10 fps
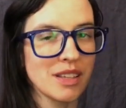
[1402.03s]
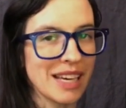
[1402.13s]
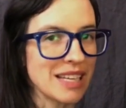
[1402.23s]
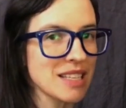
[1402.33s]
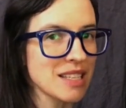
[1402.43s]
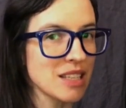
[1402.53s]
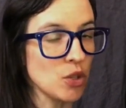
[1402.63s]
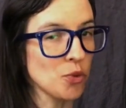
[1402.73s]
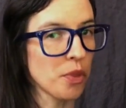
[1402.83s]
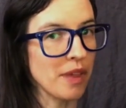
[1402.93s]
case that
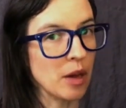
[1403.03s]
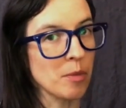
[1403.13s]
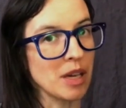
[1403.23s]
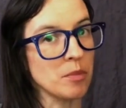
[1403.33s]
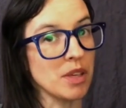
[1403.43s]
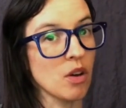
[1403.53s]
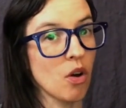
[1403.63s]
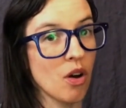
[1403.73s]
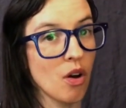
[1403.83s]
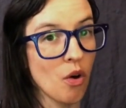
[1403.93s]
you think might be
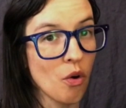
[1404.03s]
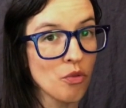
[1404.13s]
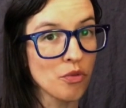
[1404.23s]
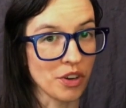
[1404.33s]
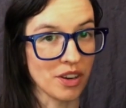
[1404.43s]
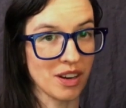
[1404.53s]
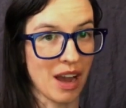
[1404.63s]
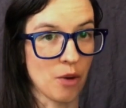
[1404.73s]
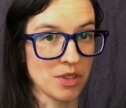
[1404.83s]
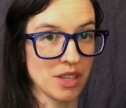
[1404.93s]

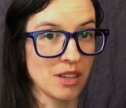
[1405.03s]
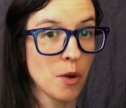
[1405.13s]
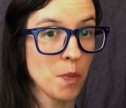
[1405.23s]
overcounted,